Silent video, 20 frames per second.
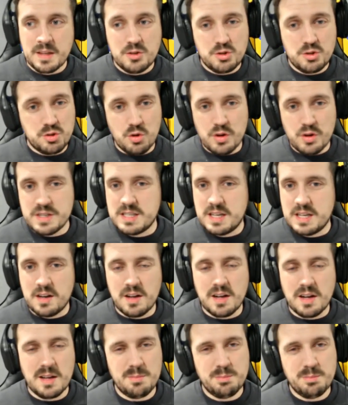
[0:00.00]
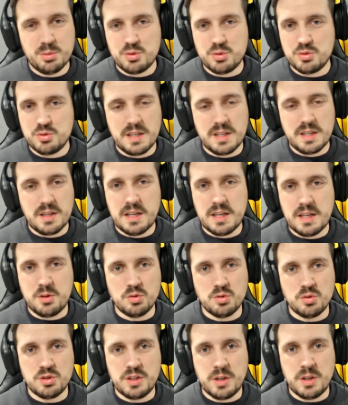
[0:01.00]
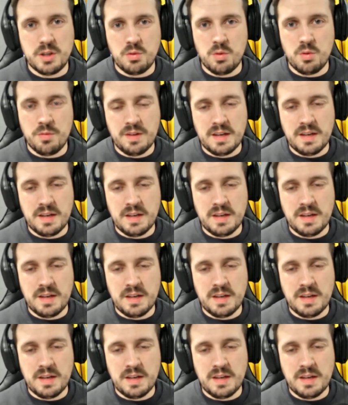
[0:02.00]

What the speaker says: Tries to get on it, but just he doesn't do enough.